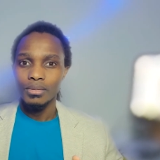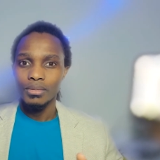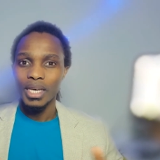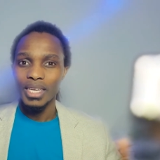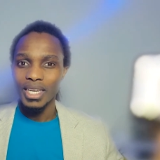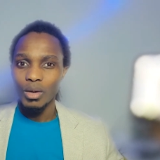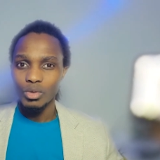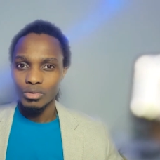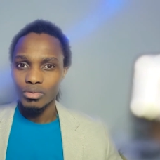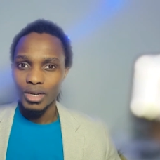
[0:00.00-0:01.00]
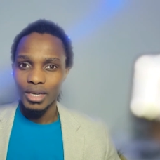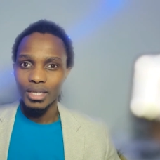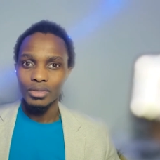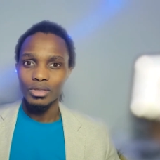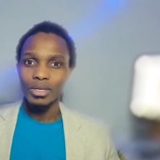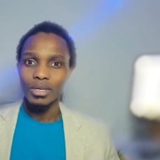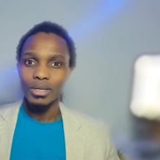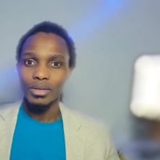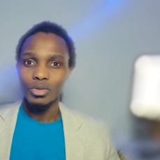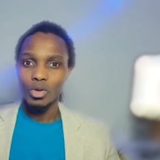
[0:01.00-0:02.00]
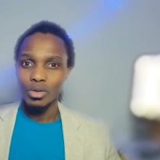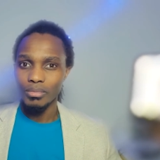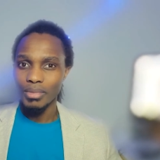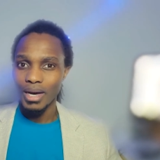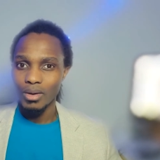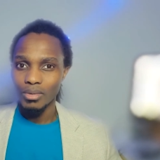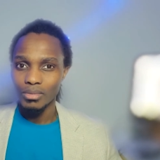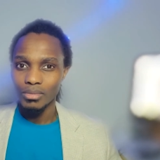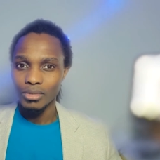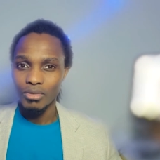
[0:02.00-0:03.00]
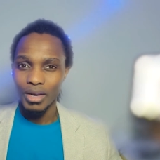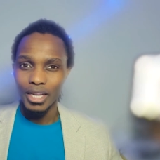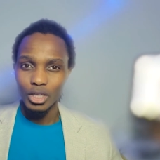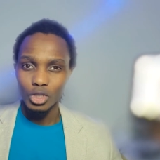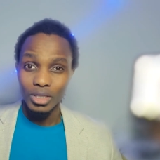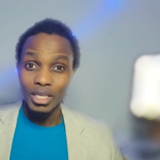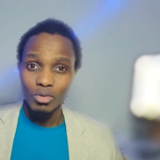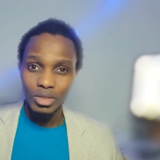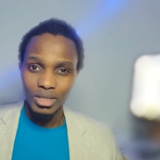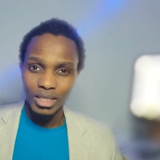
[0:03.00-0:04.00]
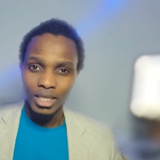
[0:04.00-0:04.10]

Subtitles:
hanging out with your friends, talking about financial literacy,